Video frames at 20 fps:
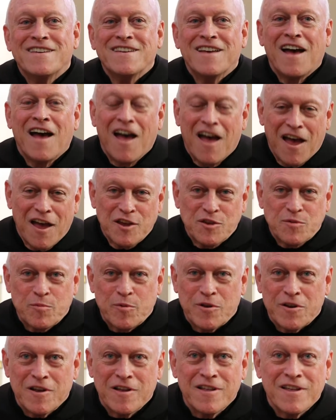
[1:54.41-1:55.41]
a
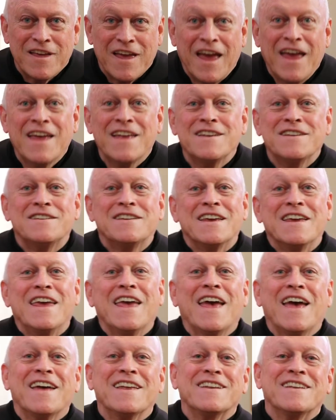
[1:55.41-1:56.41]
hospital and to
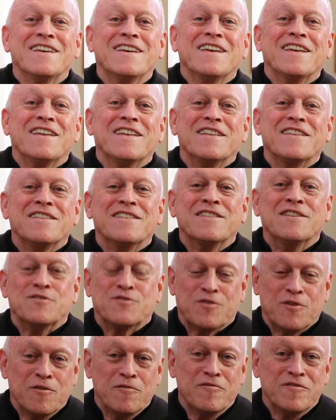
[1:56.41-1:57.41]
get the
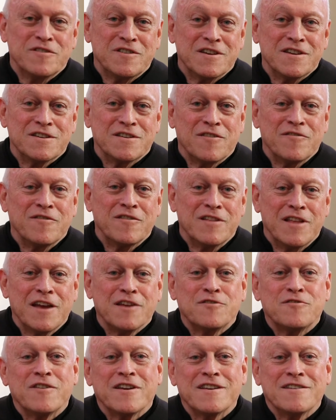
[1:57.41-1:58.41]
services of
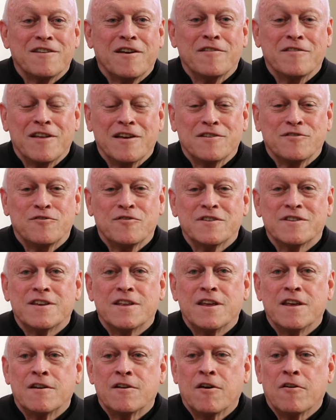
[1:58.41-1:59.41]
electric,
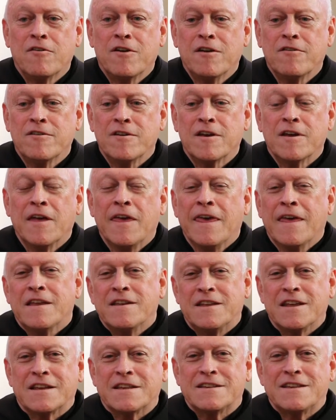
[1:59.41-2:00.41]
electricity in our area,
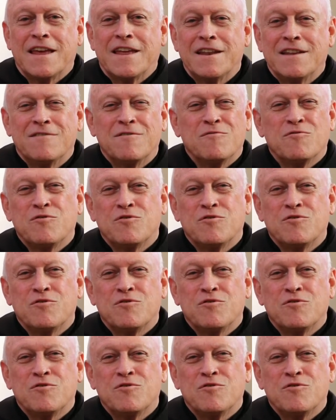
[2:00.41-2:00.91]
Dick said,